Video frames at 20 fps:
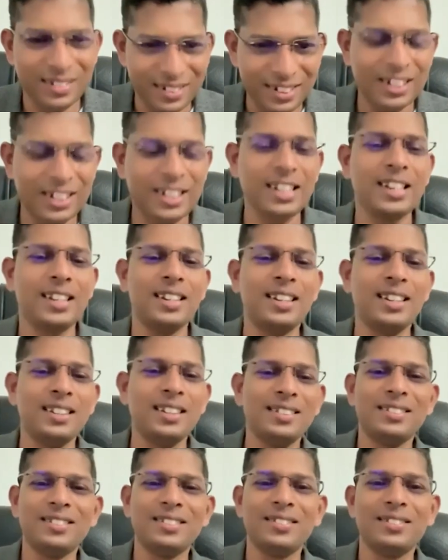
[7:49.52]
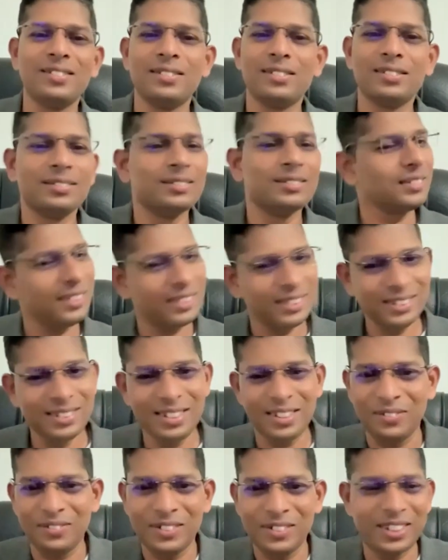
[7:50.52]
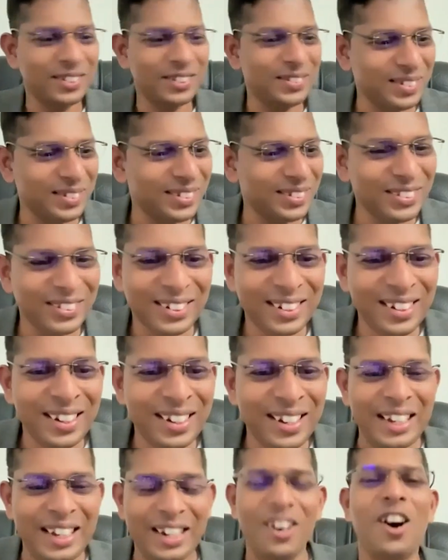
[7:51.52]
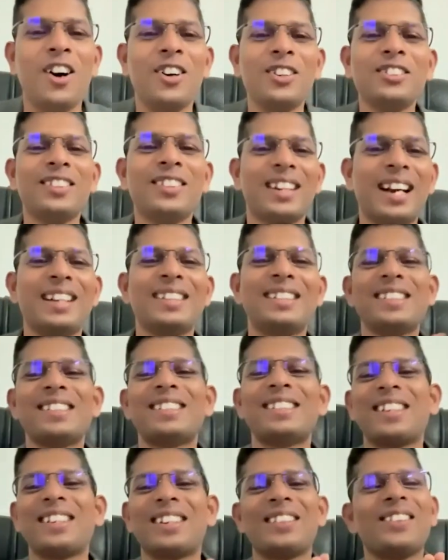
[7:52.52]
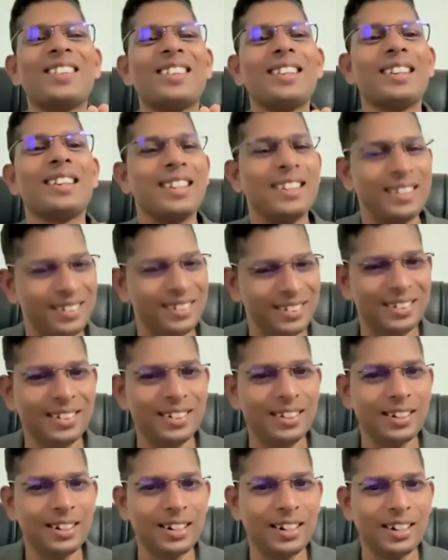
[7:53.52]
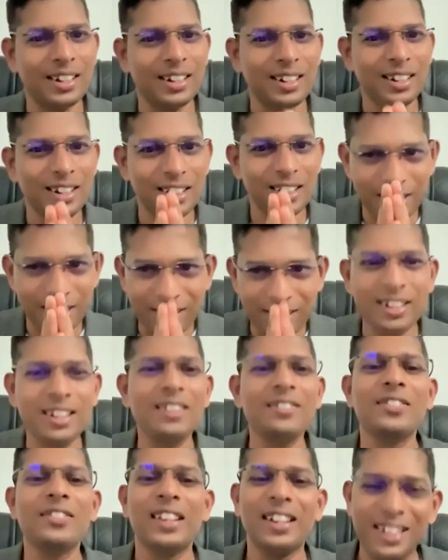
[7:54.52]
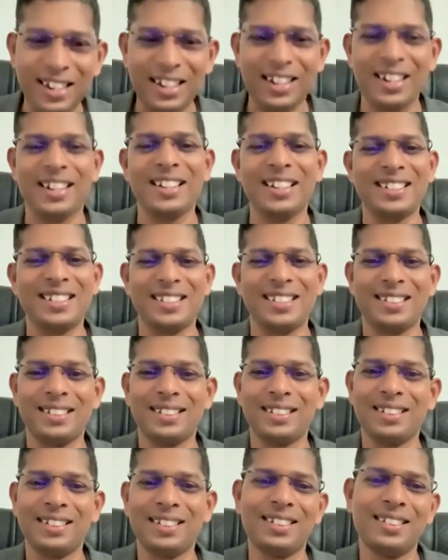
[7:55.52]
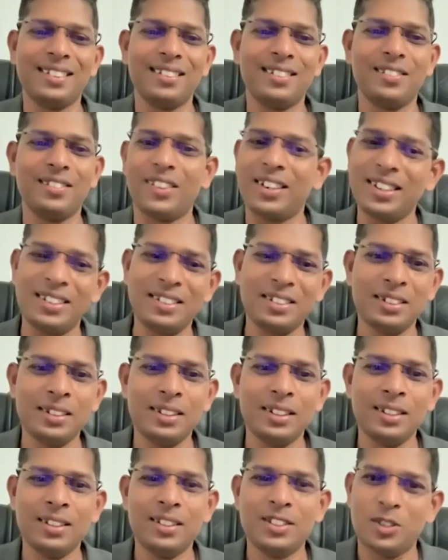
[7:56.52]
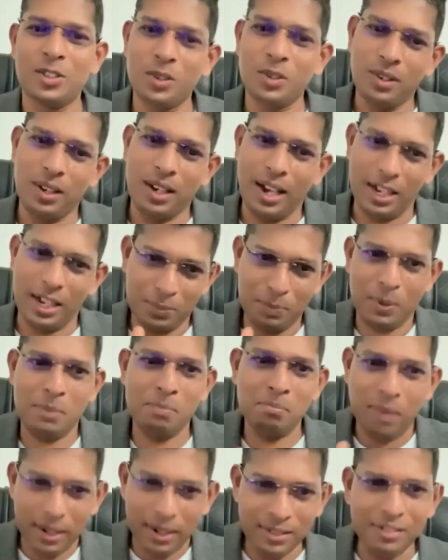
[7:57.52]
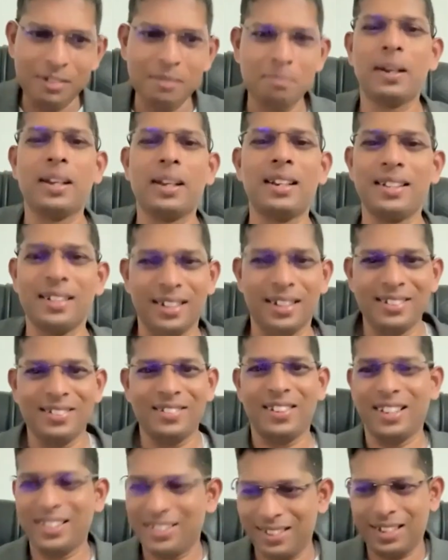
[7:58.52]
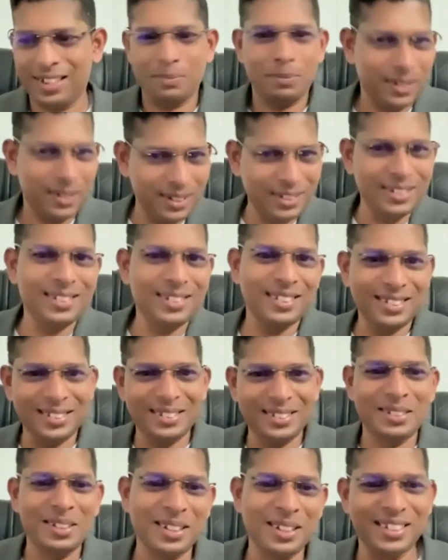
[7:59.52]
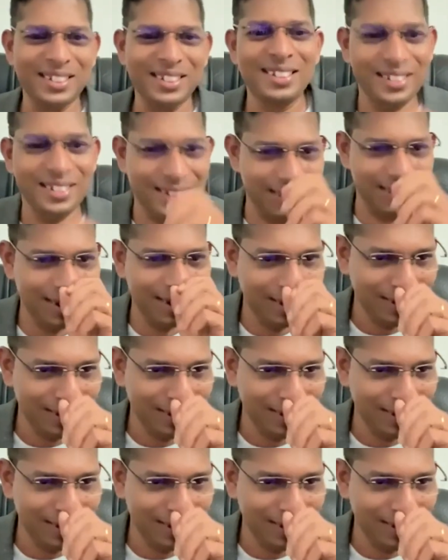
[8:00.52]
Retailing, yeah, very good. All your answers are good enough and correct, right? So as per my opinion, right, as per the